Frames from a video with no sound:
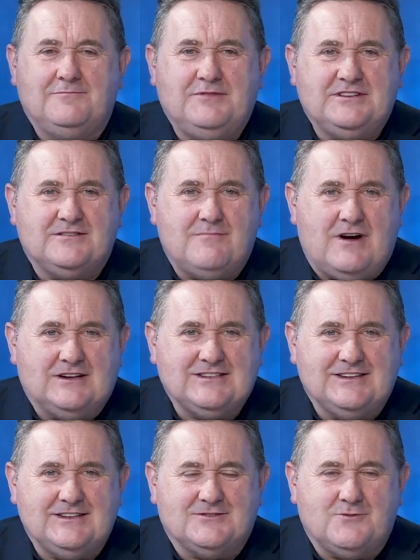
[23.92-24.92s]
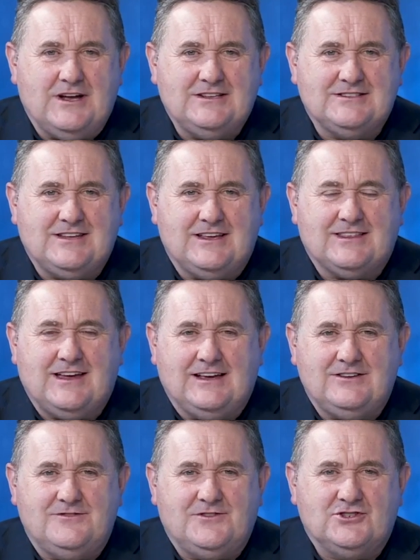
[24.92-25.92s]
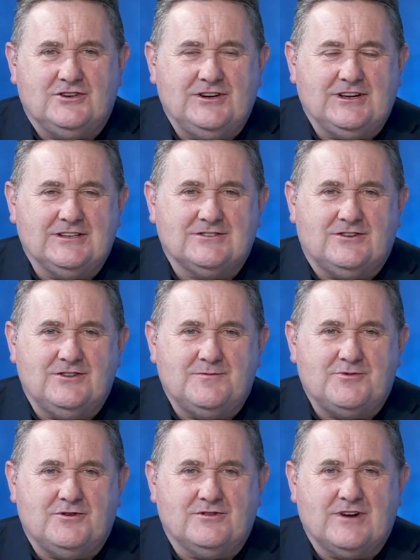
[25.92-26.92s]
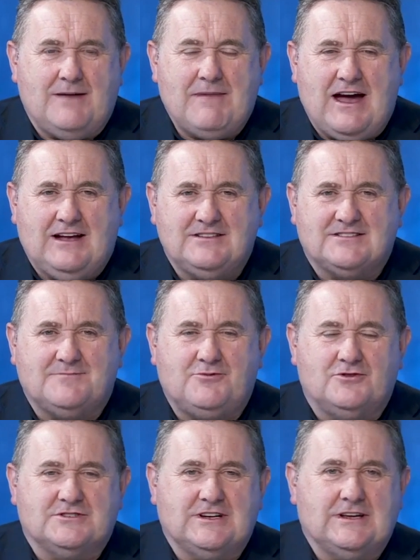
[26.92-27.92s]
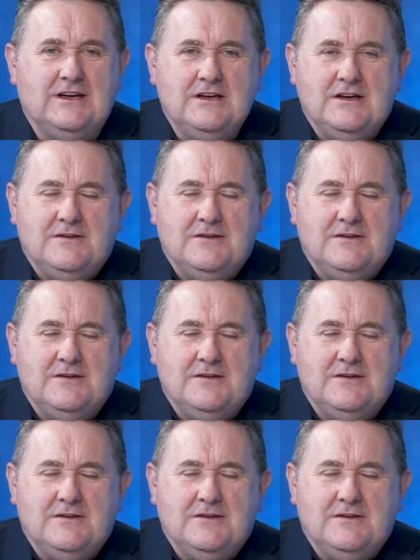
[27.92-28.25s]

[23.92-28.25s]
I'm Peter Martin. It's Wednesday. Thank you for joining us on the programme and supporting